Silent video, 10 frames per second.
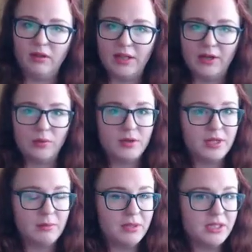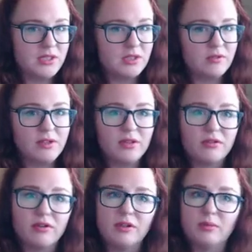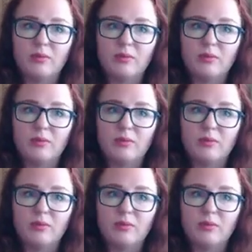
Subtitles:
lot of working pieces for your group